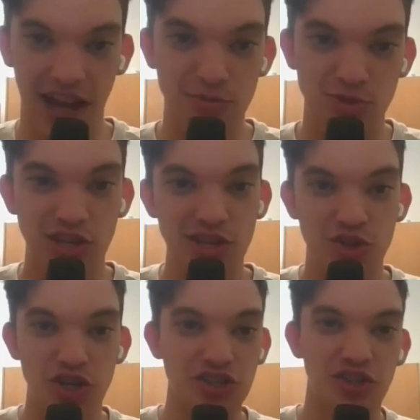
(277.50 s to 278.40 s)
type
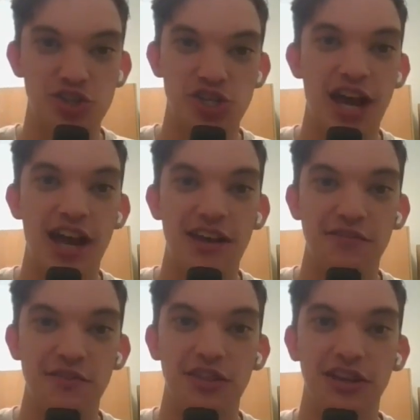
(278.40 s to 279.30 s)
GG's in the chat
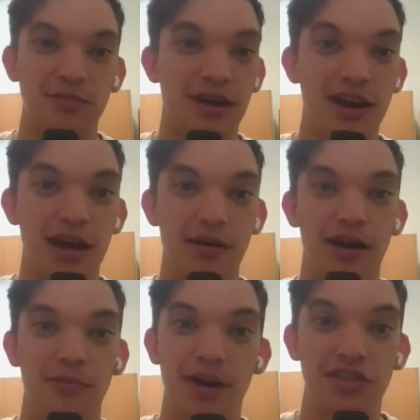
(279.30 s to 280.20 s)
if you think my
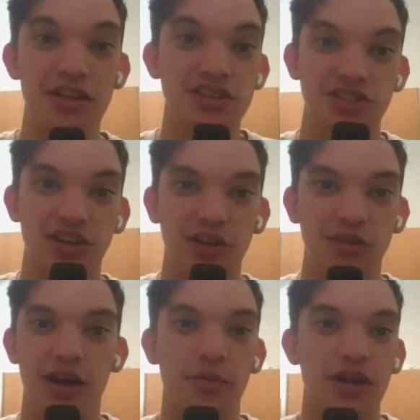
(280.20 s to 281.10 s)
thing is going
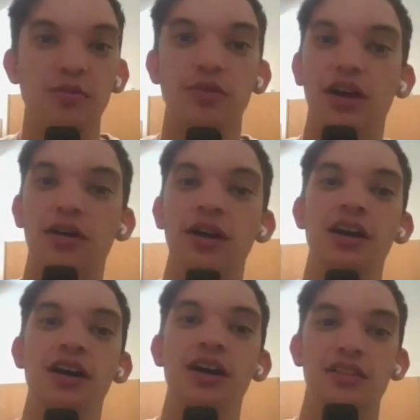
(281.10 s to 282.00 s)
to go down. But here we go.
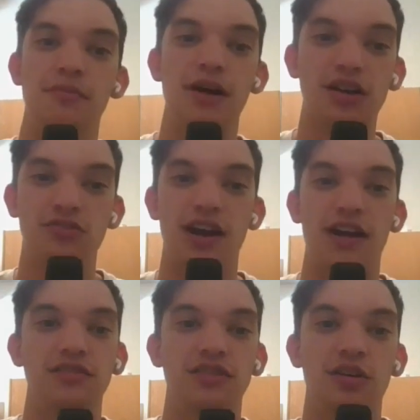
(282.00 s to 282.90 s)
The mock
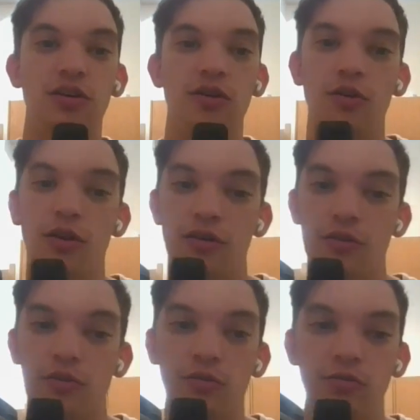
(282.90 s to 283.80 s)
draft.
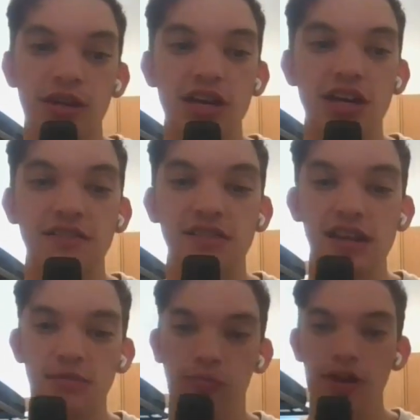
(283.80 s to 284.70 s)
We
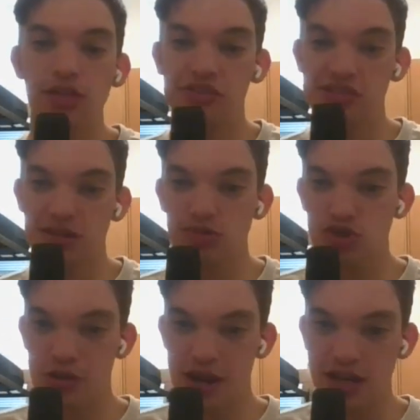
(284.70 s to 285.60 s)
did with some
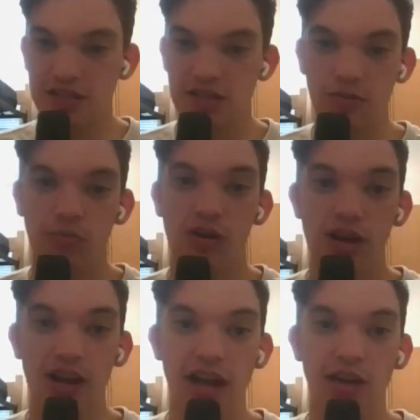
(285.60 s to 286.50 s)
trades. There
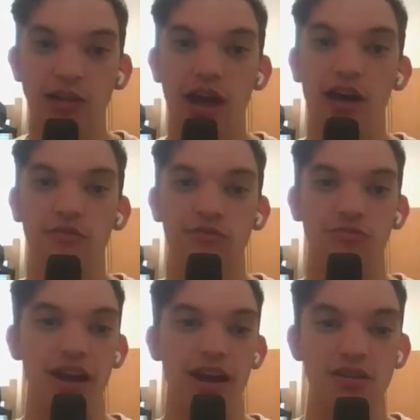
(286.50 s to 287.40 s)
were a lot of
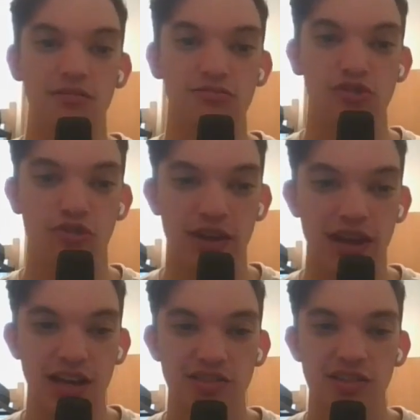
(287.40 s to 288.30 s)
random
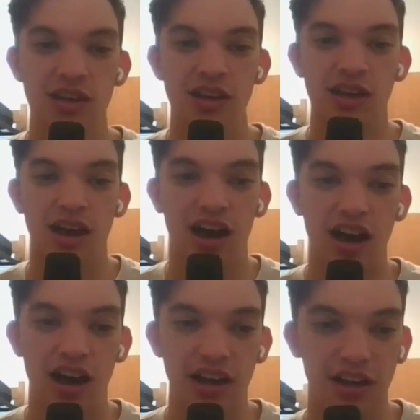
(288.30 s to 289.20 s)
trades
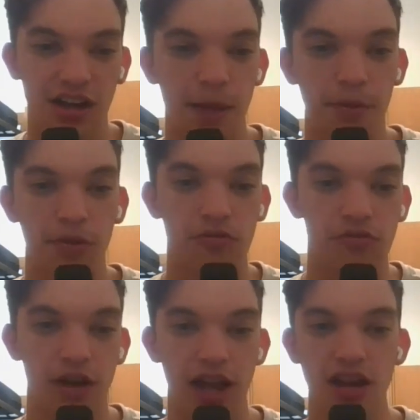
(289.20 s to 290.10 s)
and a couple
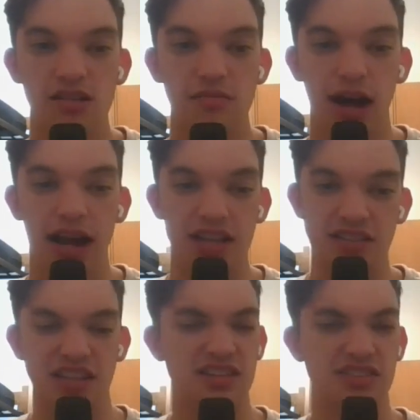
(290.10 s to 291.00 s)
of random
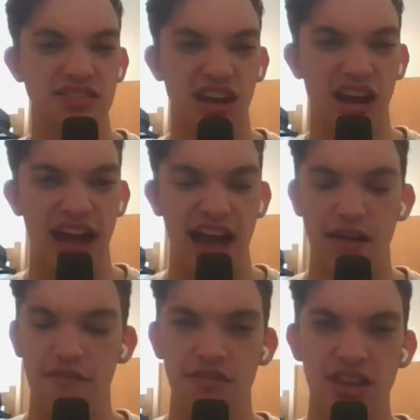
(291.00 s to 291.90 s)
ideas that I
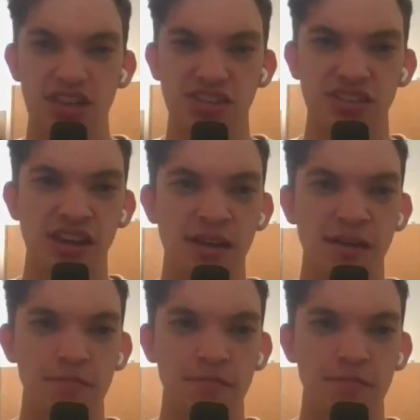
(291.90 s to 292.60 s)
had for this.